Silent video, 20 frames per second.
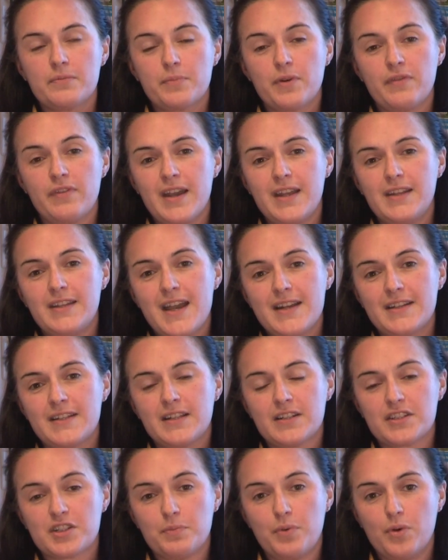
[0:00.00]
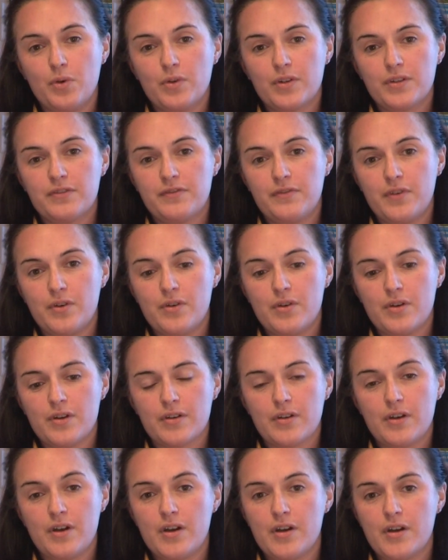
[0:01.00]
provide technical support
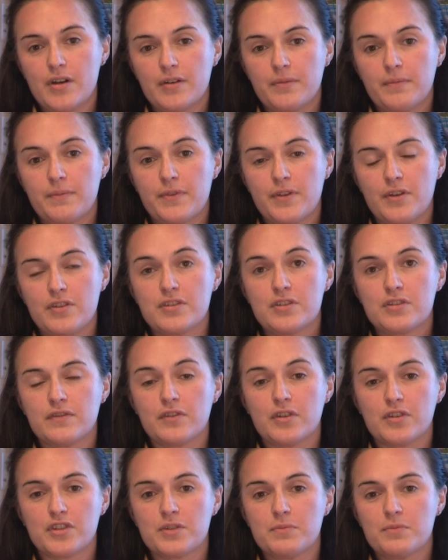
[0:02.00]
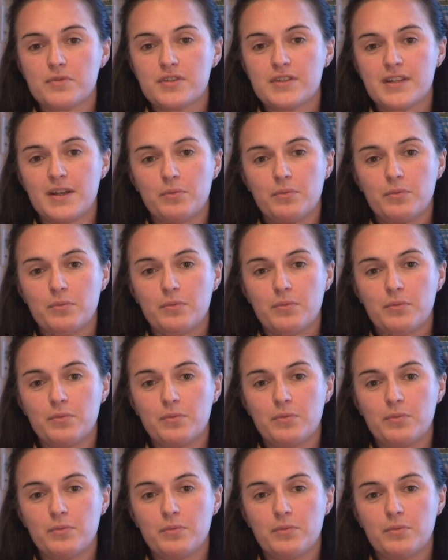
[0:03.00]
for our thousands of customers.